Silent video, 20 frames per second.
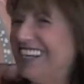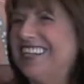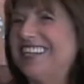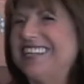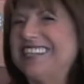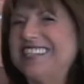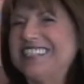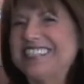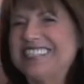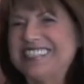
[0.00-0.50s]

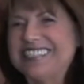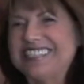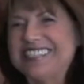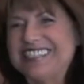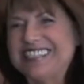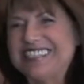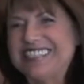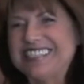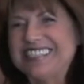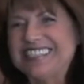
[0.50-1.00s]

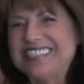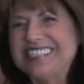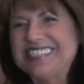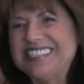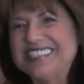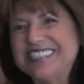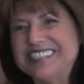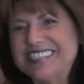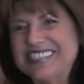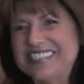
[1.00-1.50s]

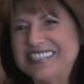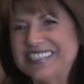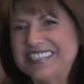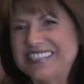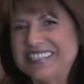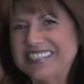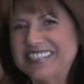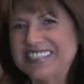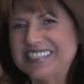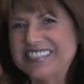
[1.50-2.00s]

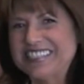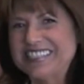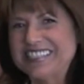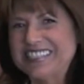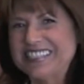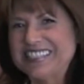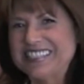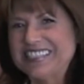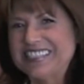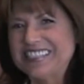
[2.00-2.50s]

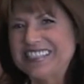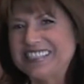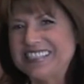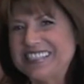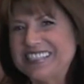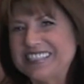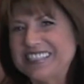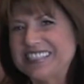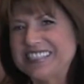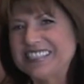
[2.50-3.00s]

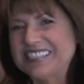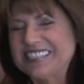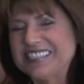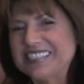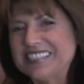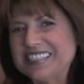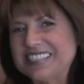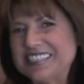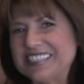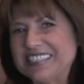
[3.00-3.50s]

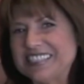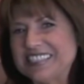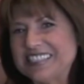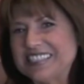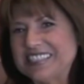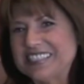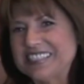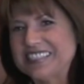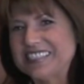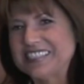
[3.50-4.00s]

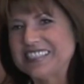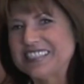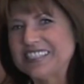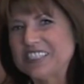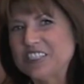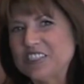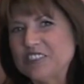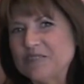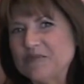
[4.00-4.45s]
(not speaking)